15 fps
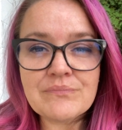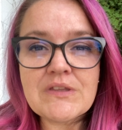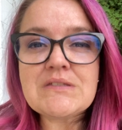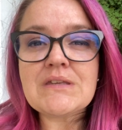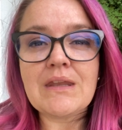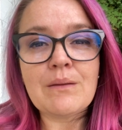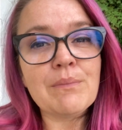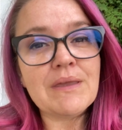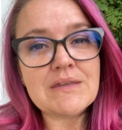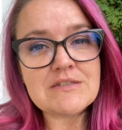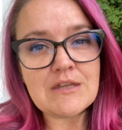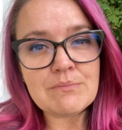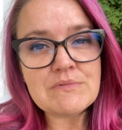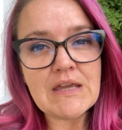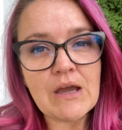It's going to be a
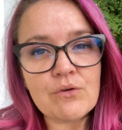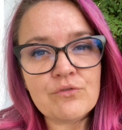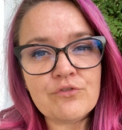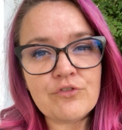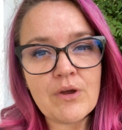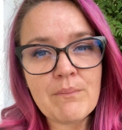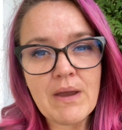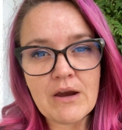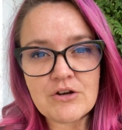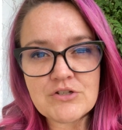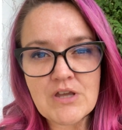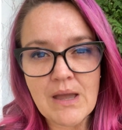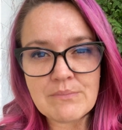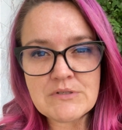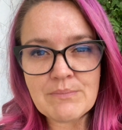step down from our
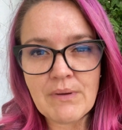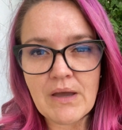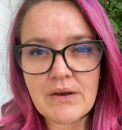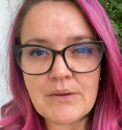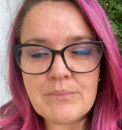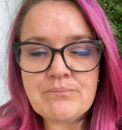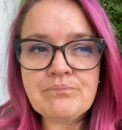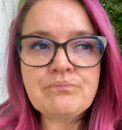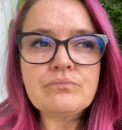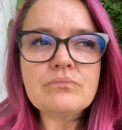top to bottom.